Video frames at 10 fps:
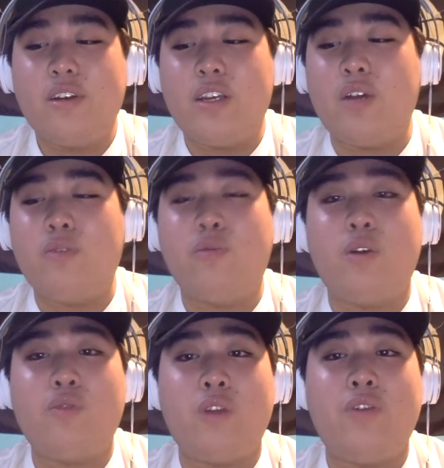
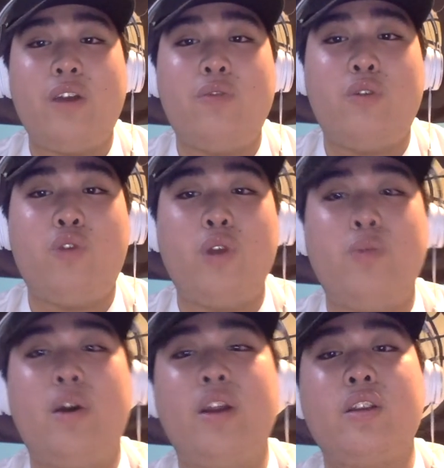145,
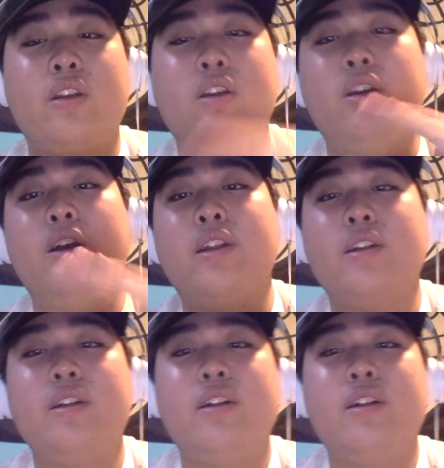141, good